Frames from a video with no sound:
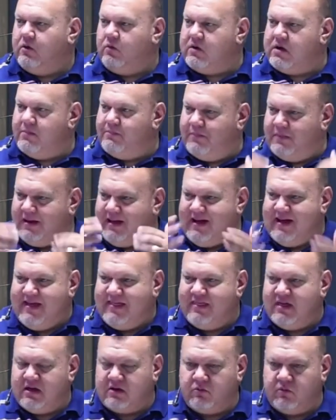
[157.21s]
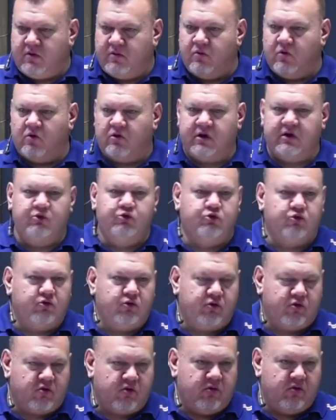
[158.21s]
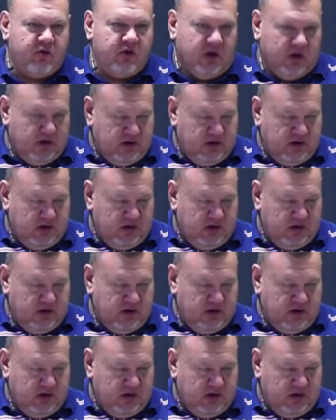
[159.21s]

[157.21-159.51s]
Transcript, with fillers: we apply that, we walk in truth. So